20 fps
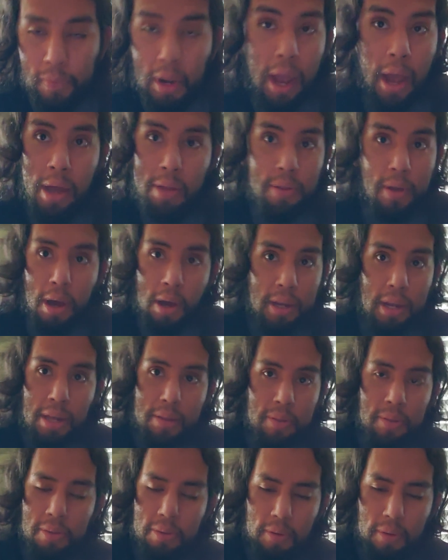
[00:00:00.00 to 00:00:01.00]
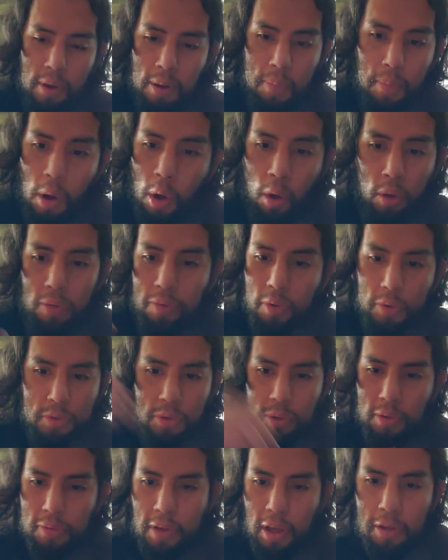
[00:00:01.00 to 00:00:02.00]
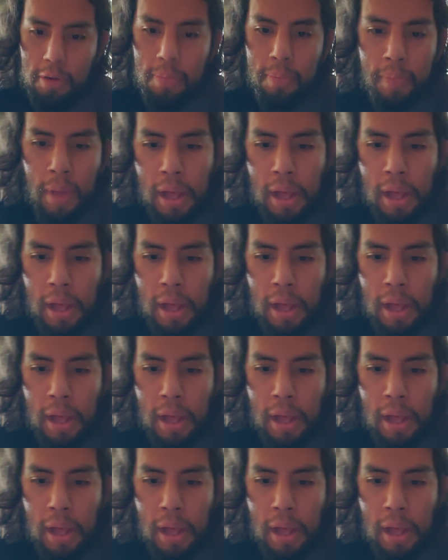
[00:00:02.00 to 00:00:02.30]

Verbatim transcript: And again, uh, all of those are undervalued.